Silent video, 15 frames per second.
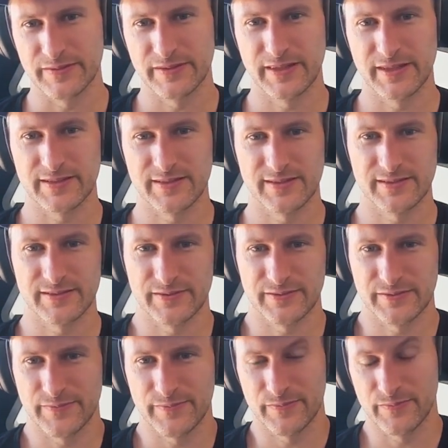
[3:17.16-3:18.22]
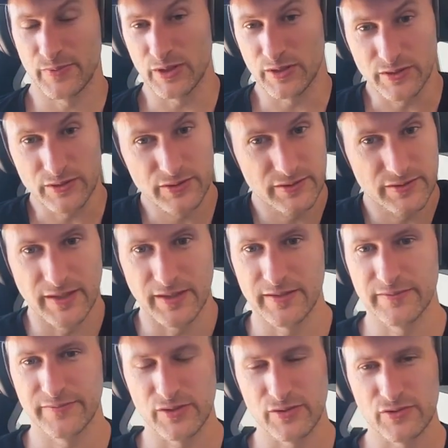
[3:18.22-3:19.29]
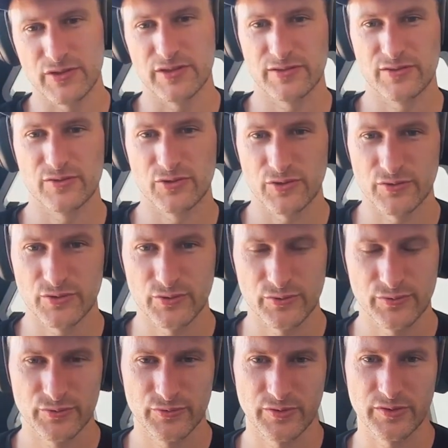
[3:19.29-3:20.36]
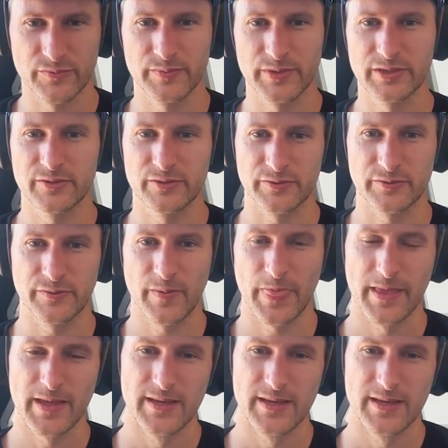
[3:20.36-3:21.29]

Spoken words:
get bank and financial institution to adopt Bitcoin.